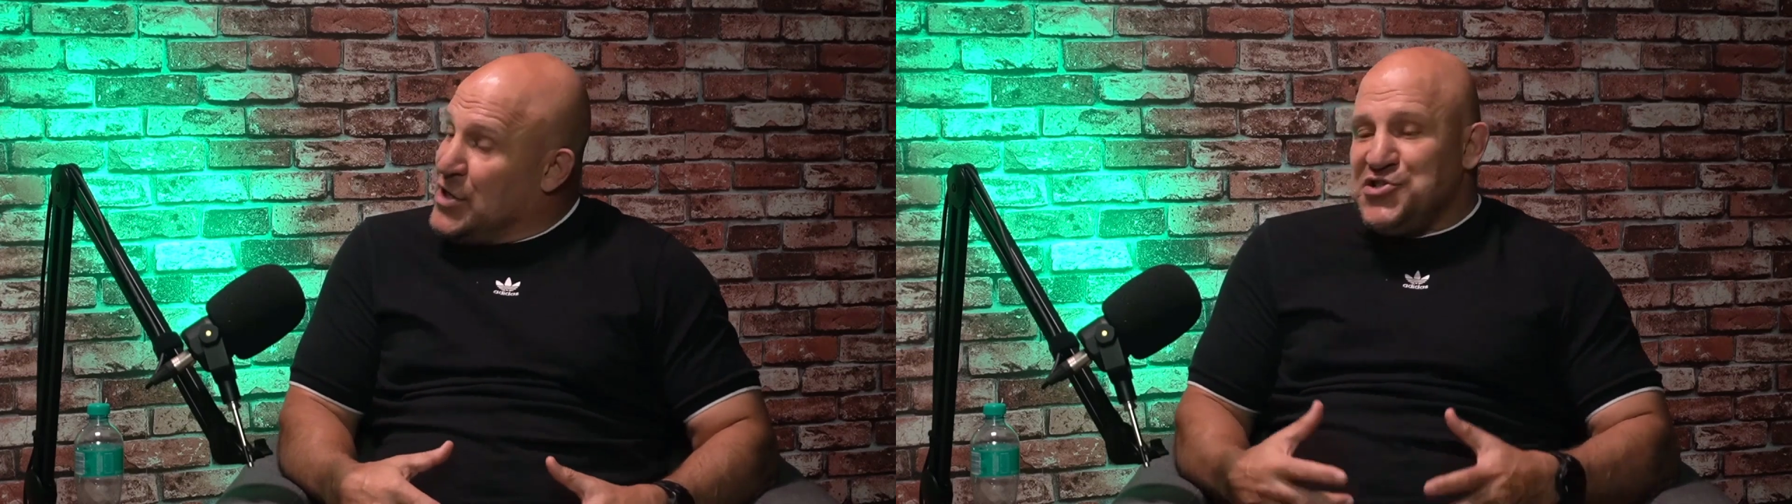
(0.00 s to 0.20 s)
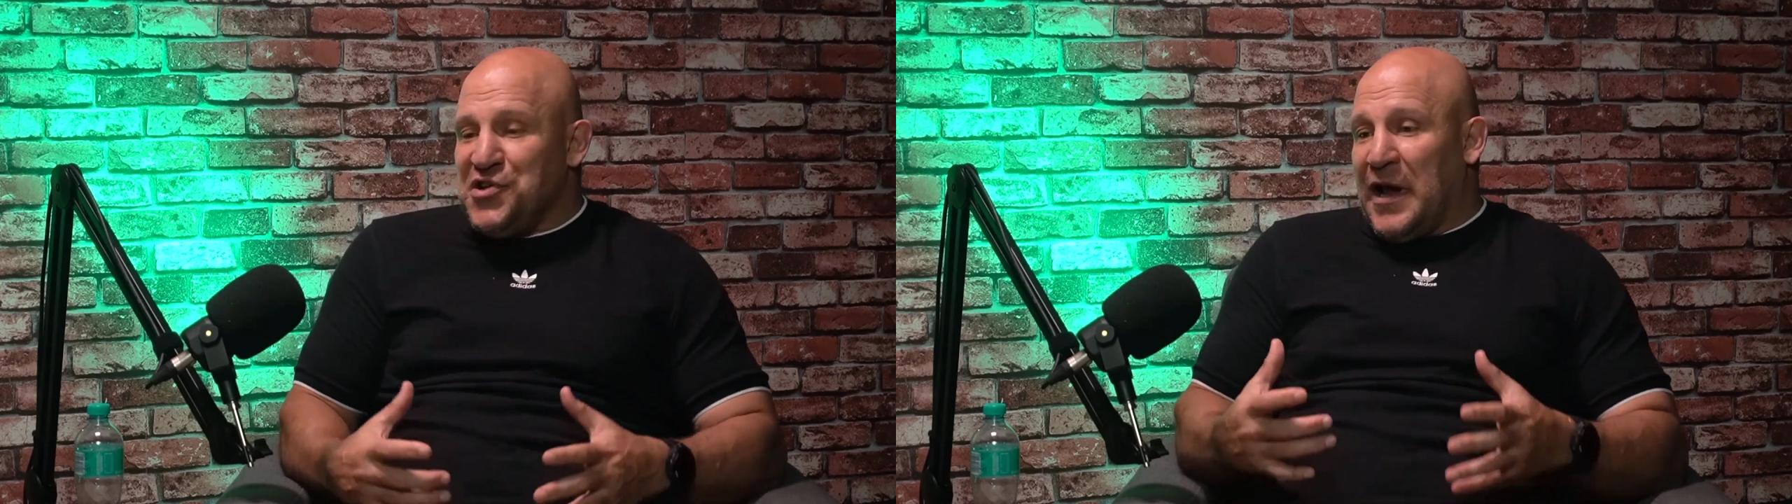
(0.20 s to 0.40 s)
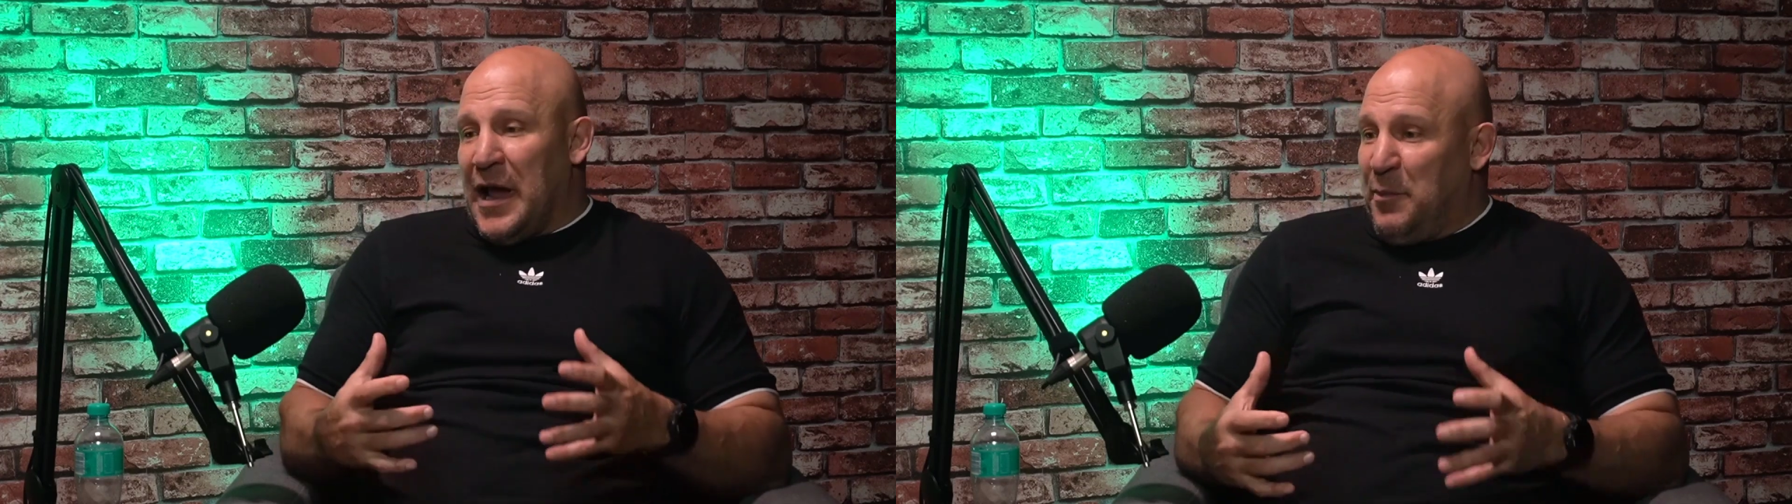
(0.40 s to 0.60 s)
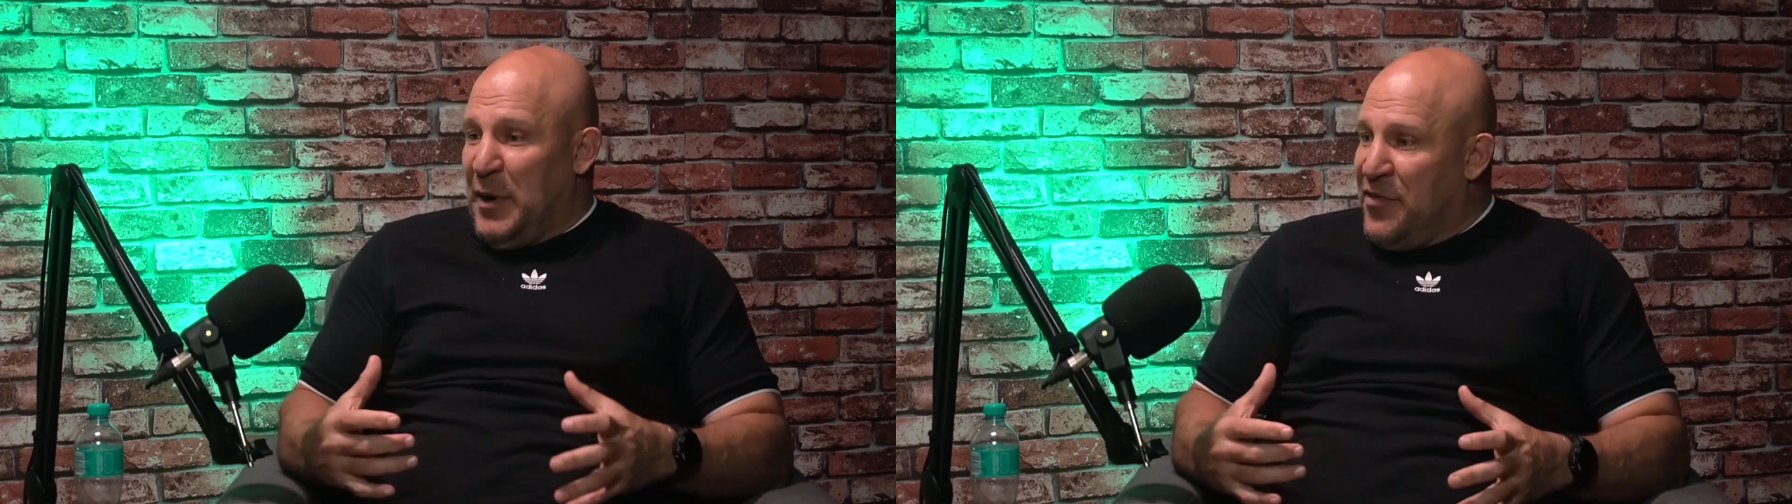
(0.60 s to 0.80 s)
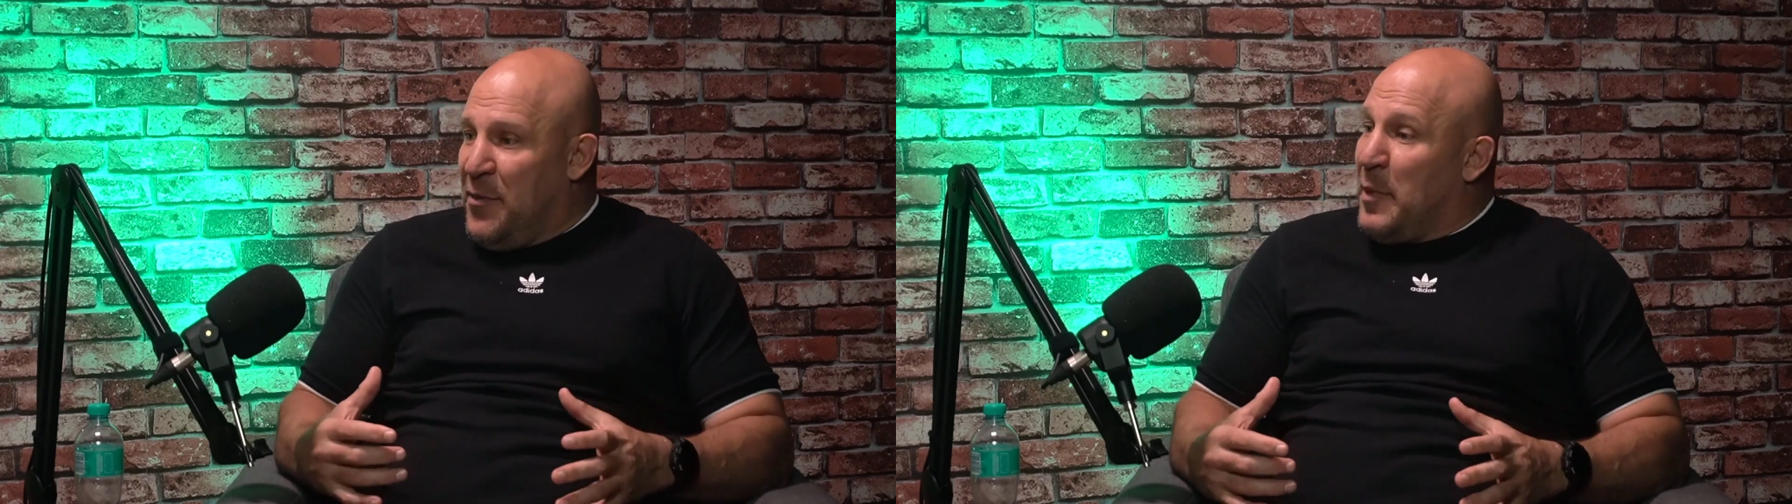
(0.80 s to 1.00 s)
So a couple
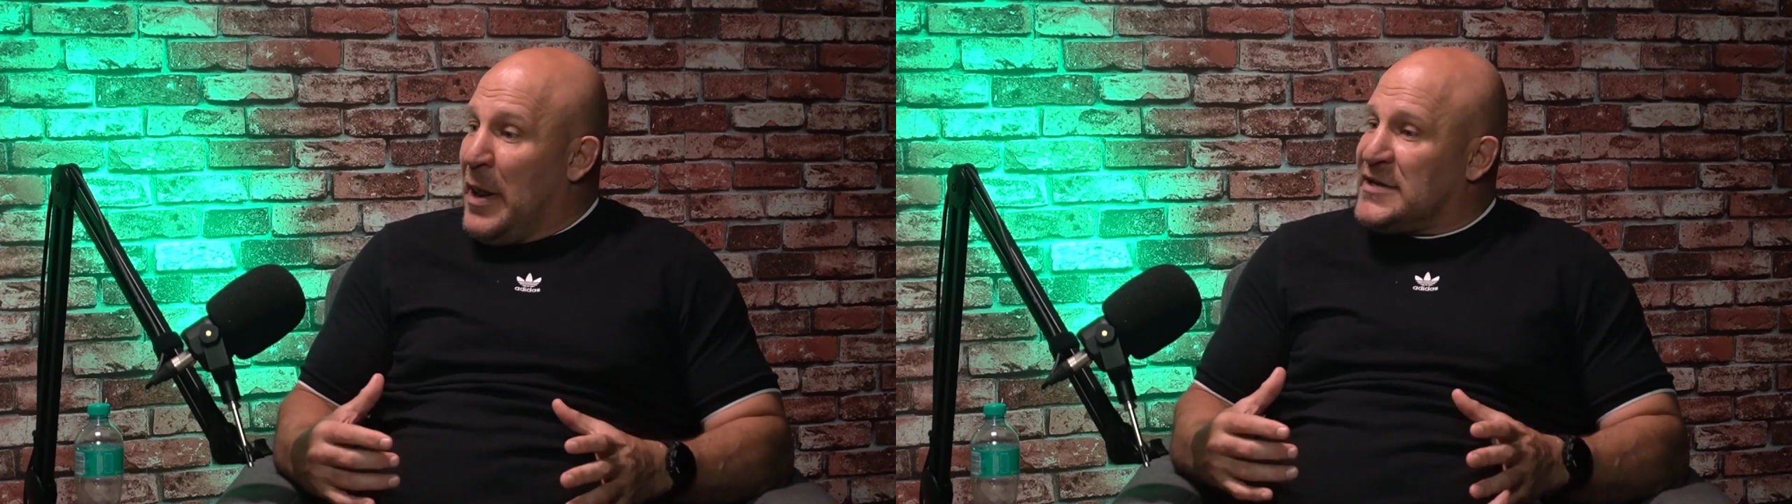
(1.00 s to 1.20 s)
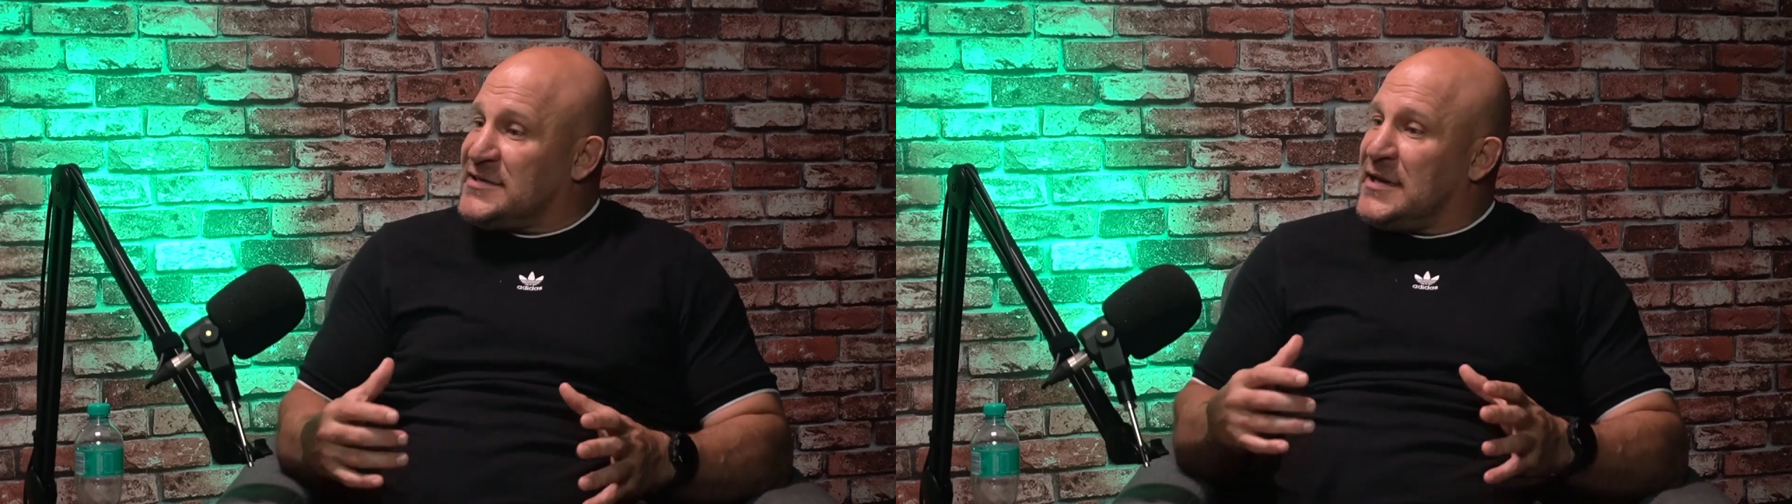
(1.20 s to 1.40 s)
of the players